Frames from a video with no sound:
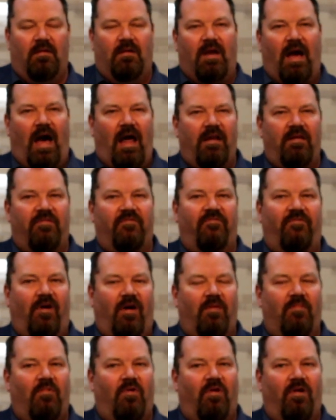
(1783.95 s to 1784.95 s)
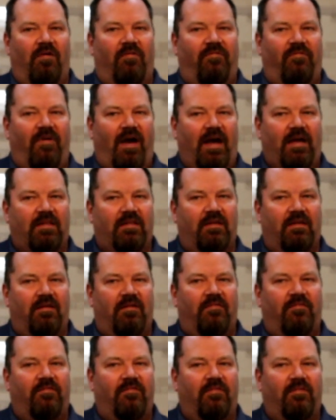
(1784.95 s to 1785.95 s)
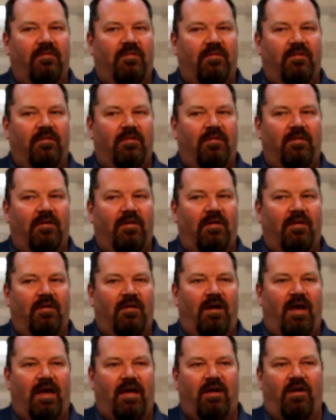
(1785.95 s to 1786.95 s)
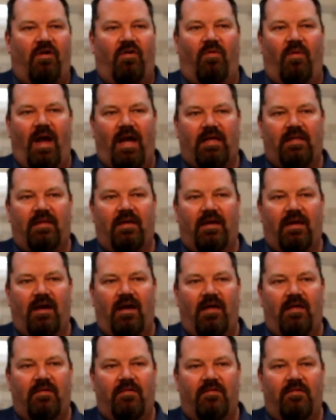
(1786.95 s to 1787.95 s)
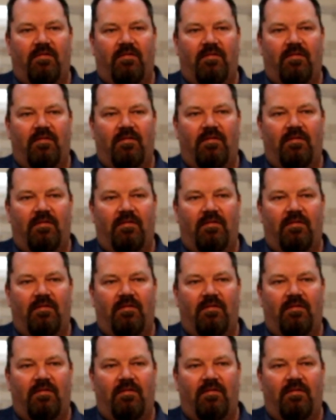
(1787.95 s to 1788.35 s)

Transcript: God is far more effective at correcting us